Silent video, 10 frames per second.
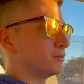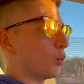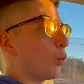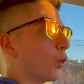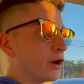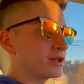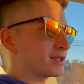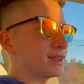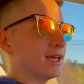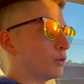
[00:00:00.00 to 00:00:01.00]
The
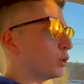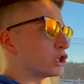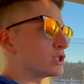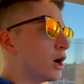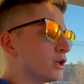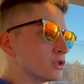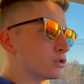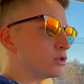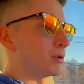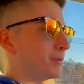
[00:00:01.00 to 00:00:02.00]
worst thing, which is not
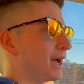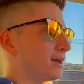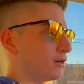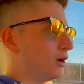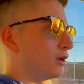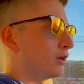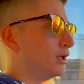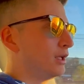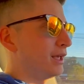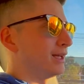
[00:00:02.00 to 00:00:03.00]
super bad at all,
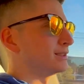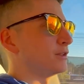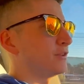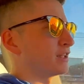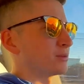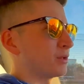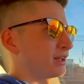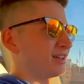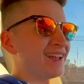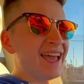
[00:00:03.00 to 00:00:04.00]
is the phantom
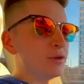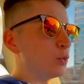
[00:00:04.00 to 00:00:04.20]
braking. And